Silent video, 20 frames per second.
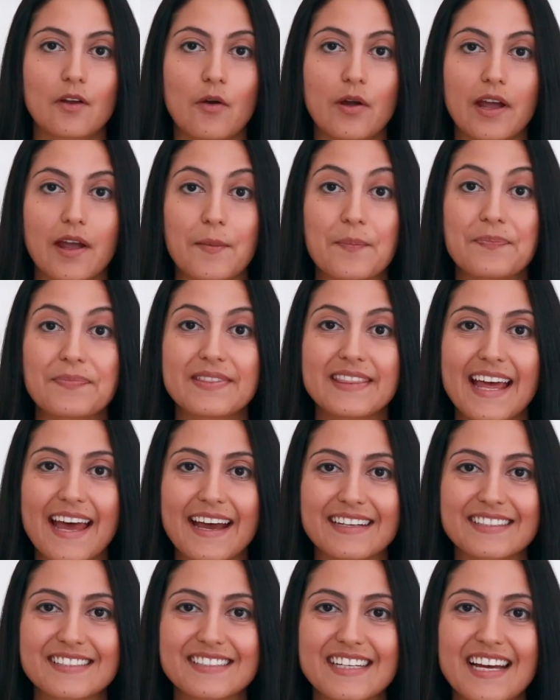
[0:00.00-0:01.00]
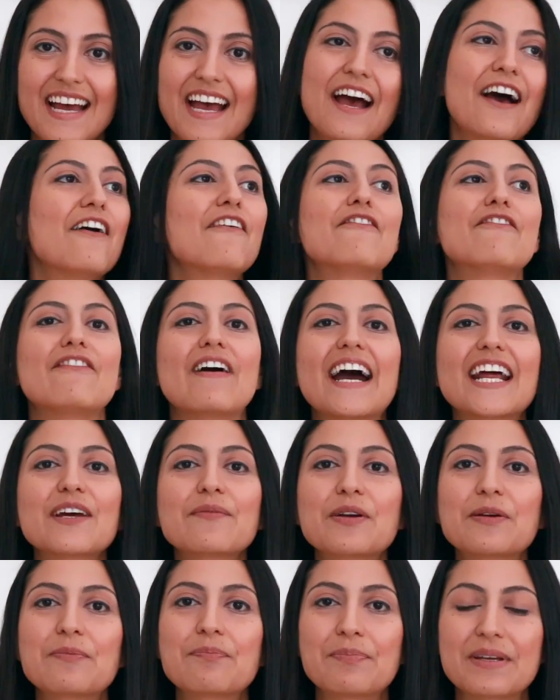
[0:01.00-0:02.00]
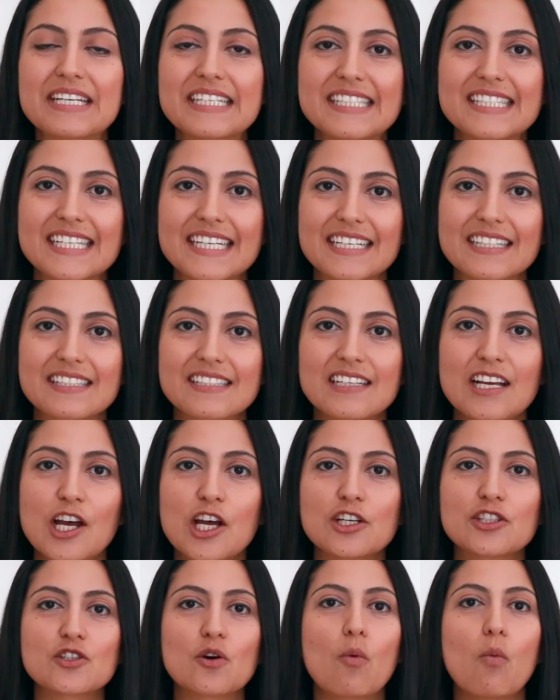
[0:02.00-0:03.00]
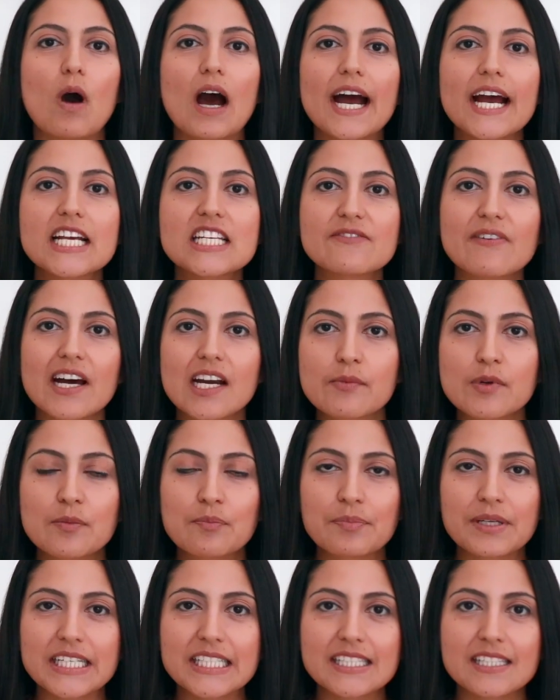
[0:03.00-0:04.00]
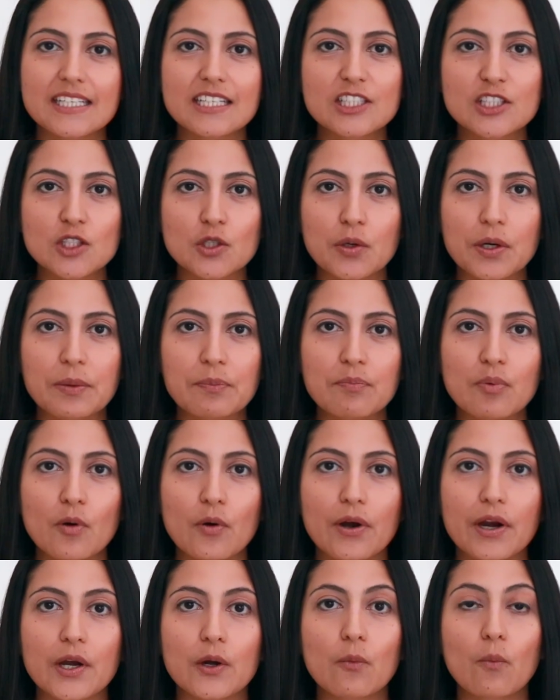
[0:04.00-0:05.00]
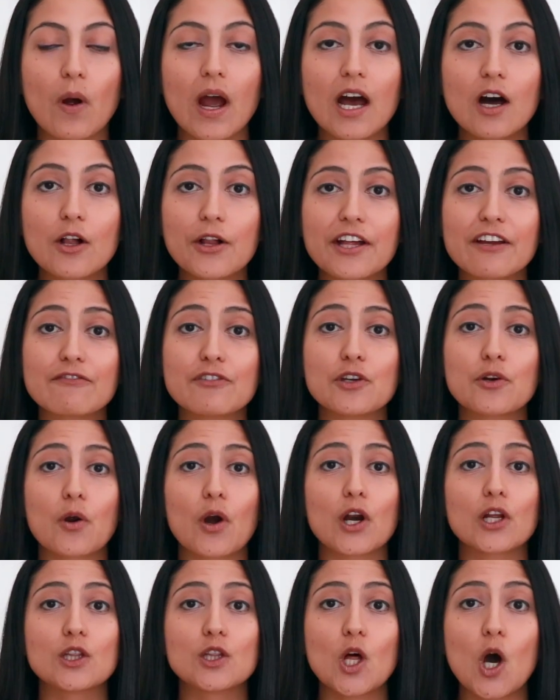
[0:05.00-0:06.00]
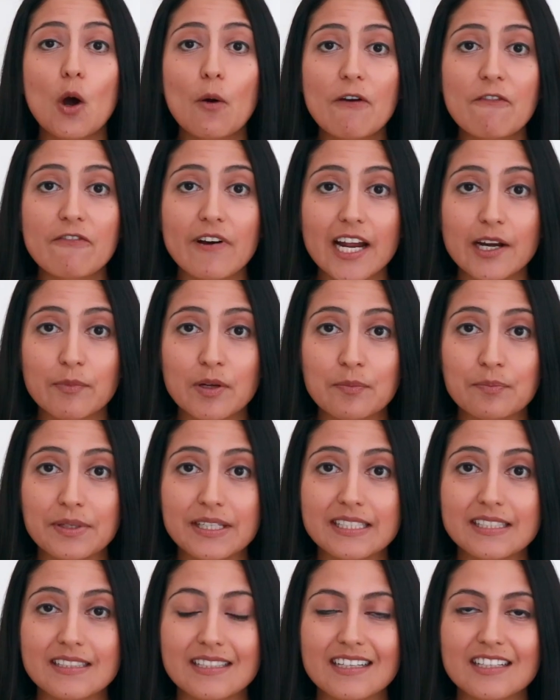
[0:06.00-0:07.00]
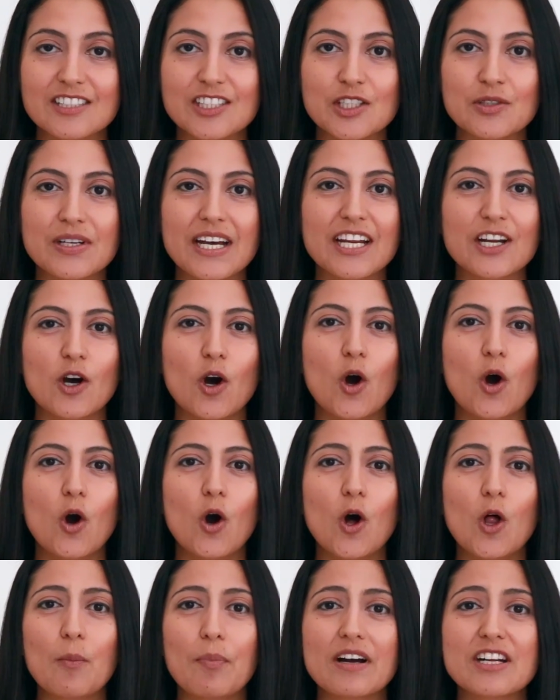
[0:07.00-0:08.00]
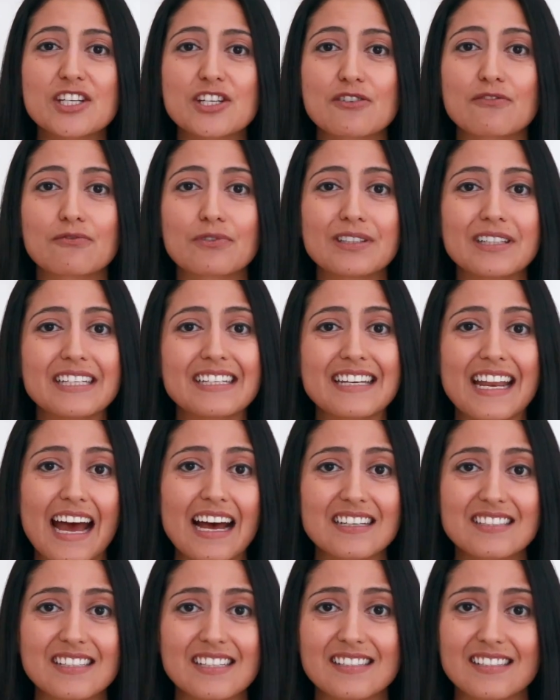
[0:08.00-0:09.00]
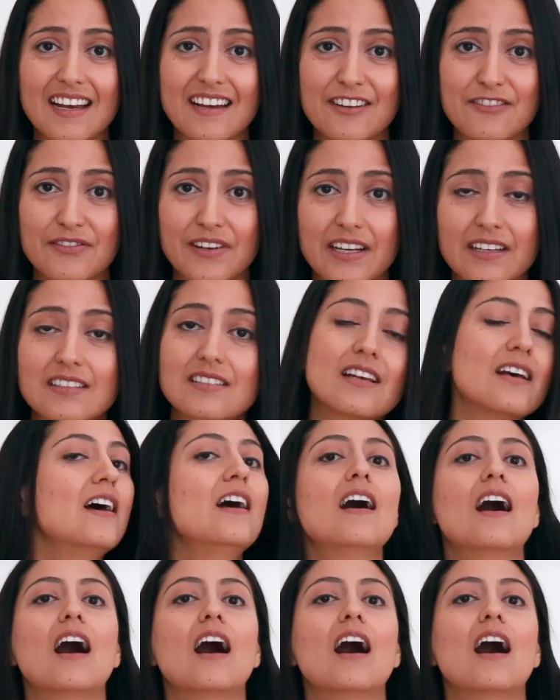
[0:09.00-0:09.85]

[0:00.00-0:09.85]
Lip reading: Okay, next, vitamin B6. So why is vitamin B6 so important? Well, if you are low in vitamin B6, you get a whole bunch of really nasty side effects.